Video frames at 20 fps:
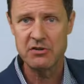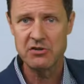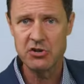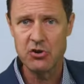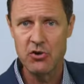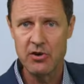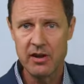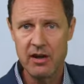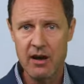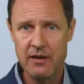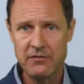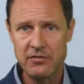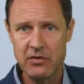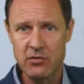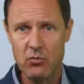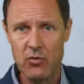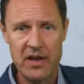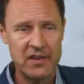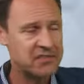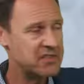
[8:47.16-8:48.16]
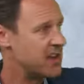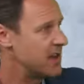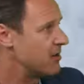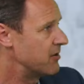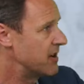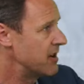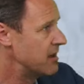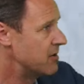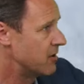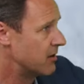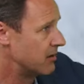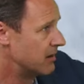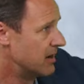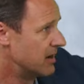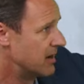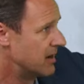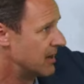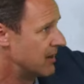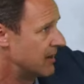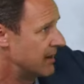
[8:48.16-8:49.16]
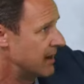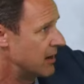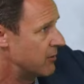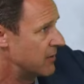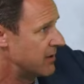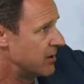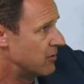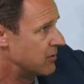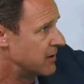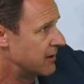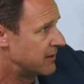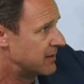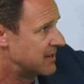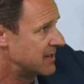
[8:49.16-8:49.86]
much going off to the west here either. Here we go into